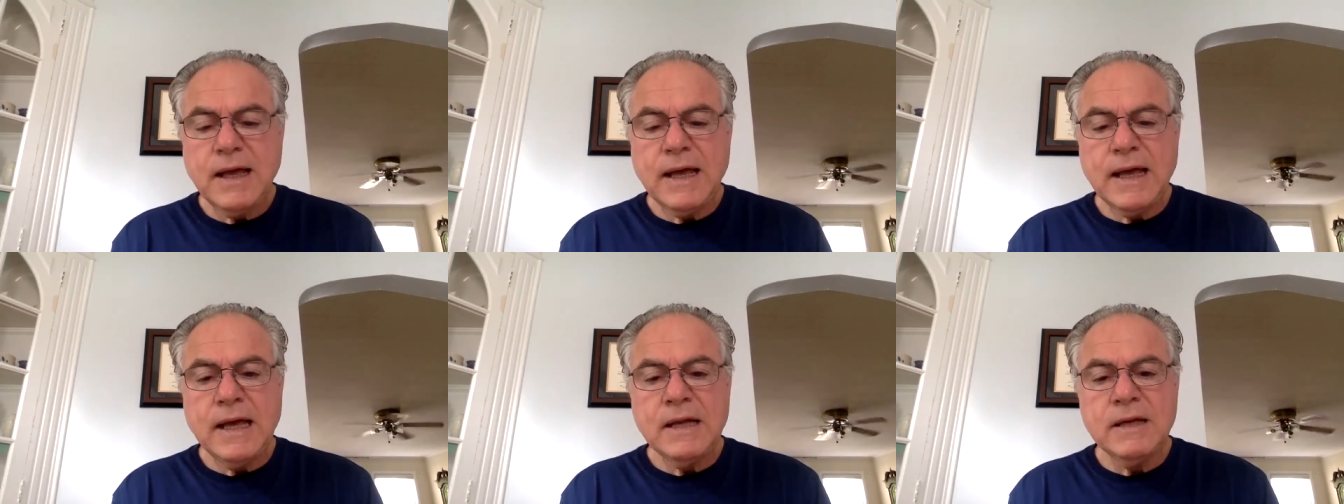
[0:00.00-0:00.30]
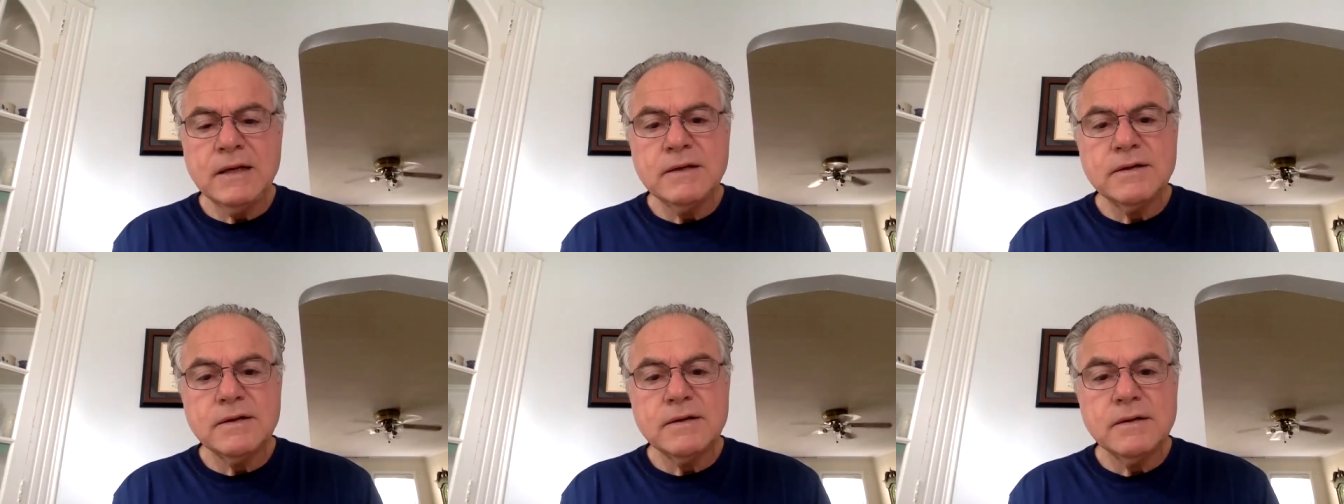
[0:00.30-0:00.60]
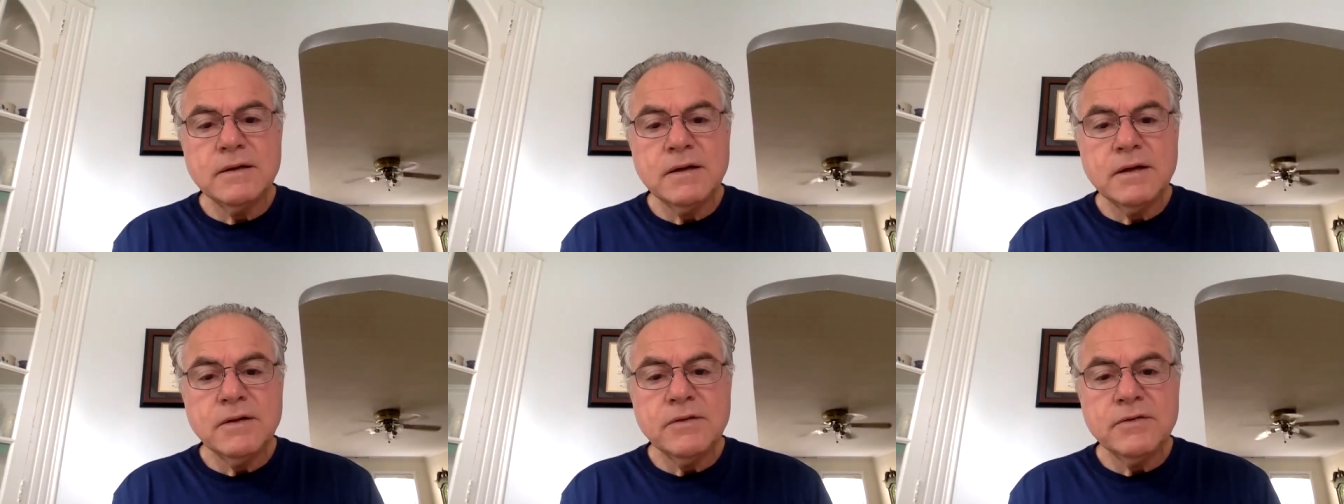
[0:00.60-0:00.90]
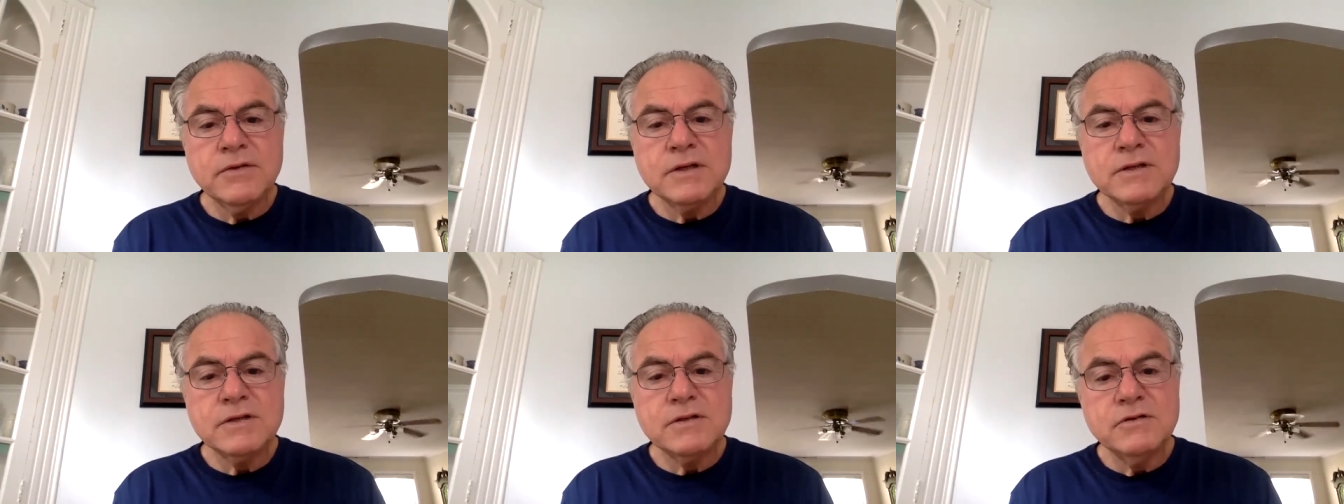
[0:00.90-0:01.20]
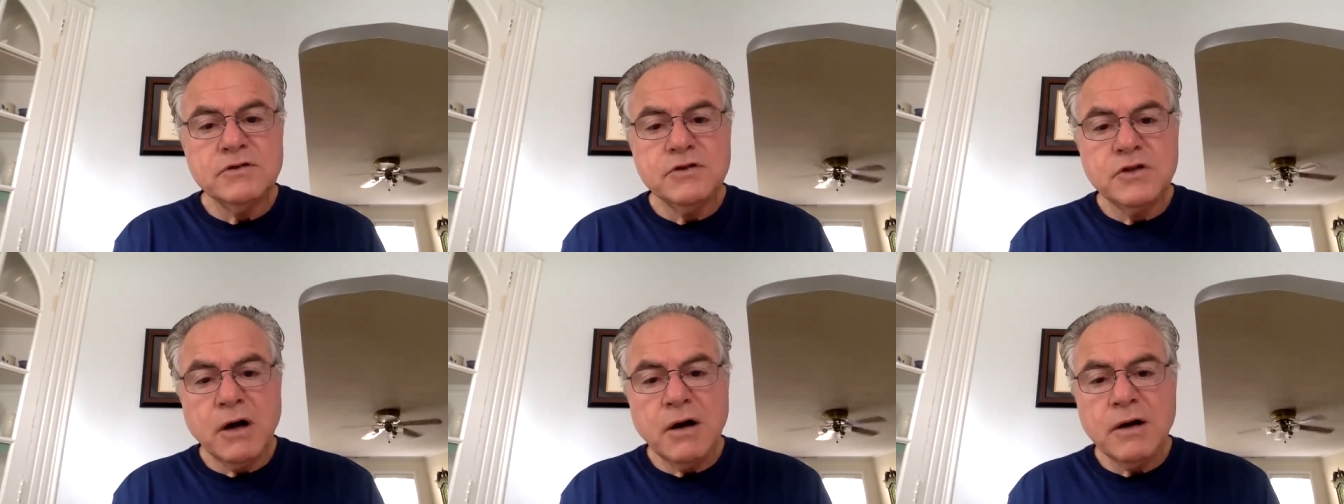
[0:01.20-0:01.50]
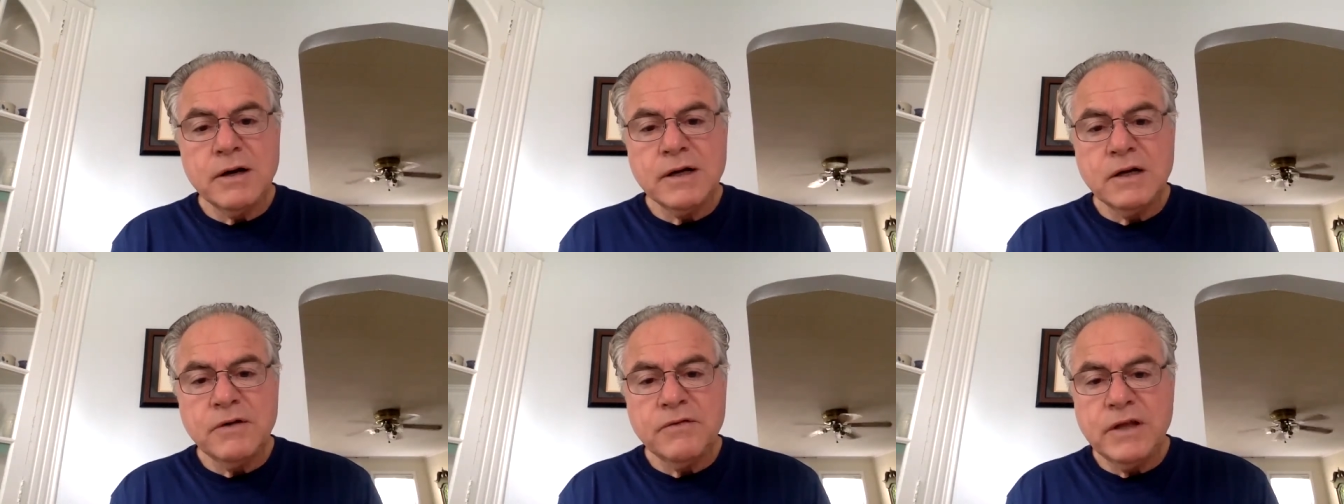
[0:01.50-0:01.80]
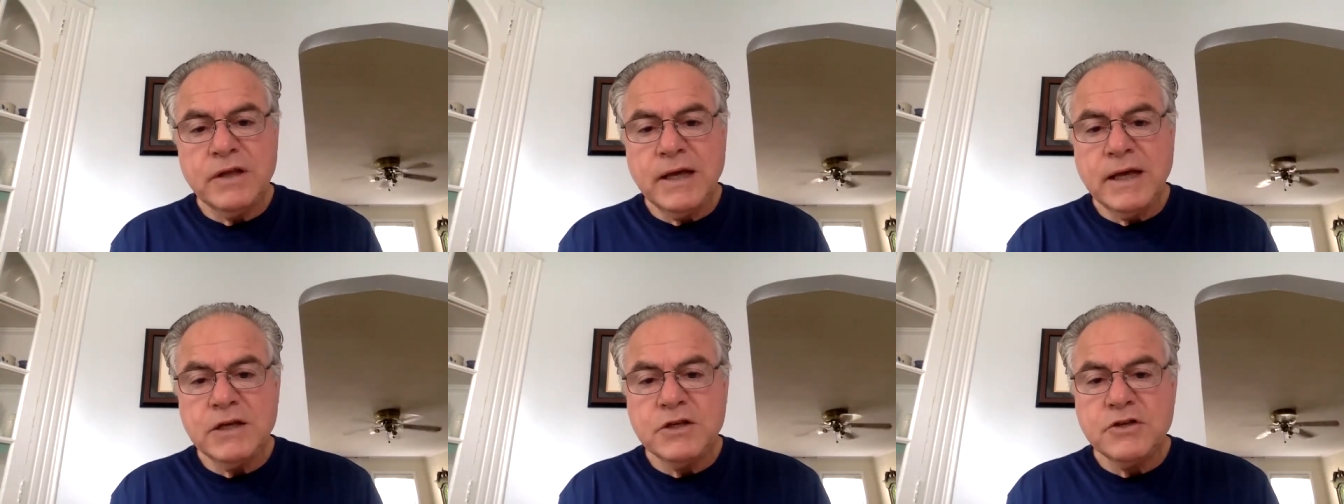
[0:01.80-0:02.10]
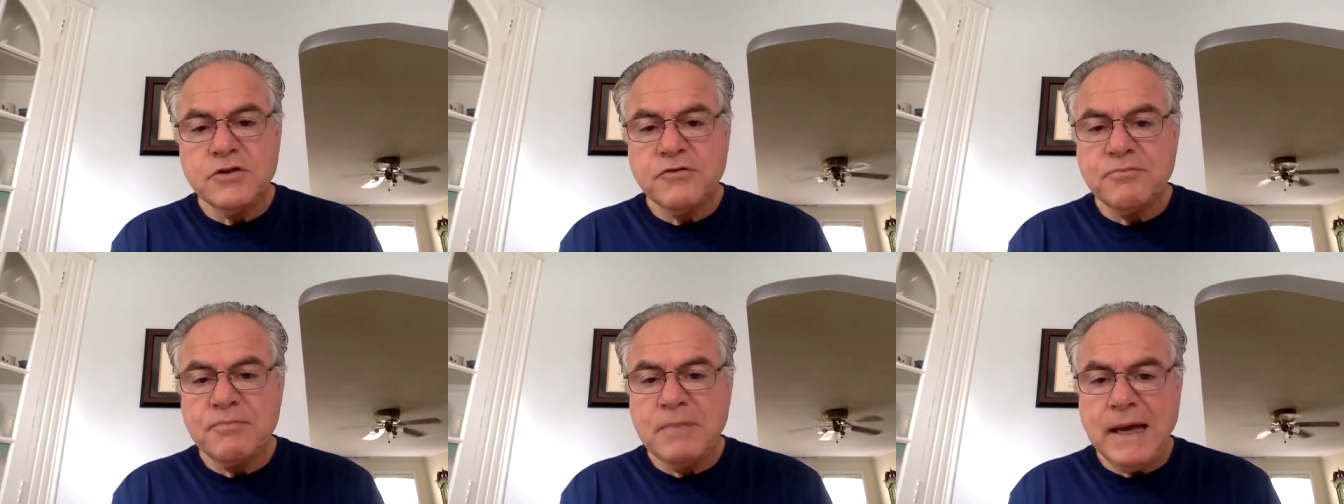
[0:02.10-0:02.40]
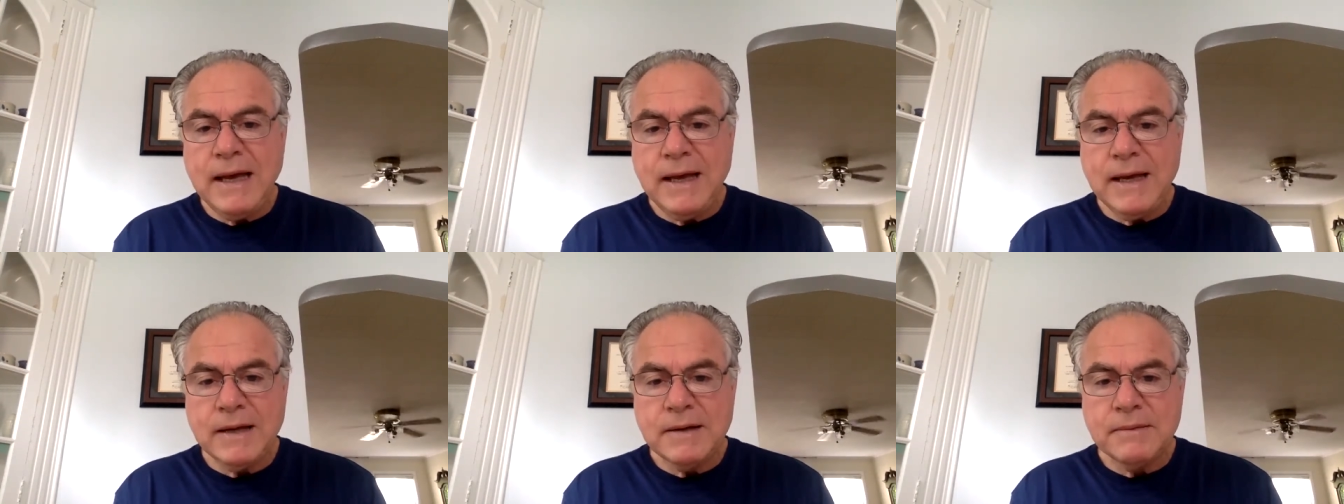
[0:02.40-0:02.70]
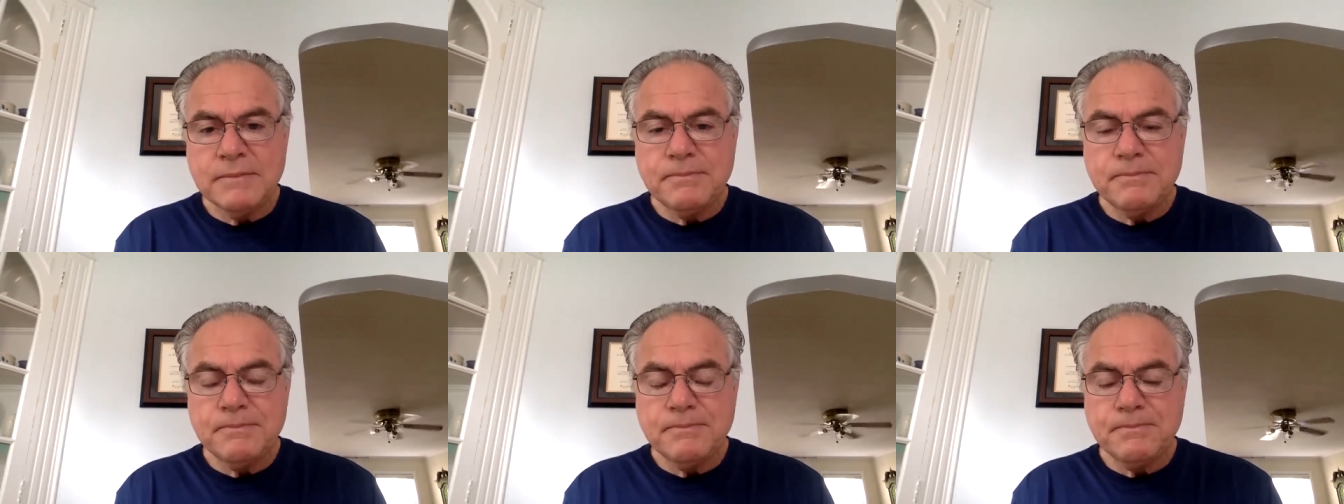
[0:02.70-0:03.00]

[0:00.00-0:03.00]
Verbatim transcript: and this dawning of the age of man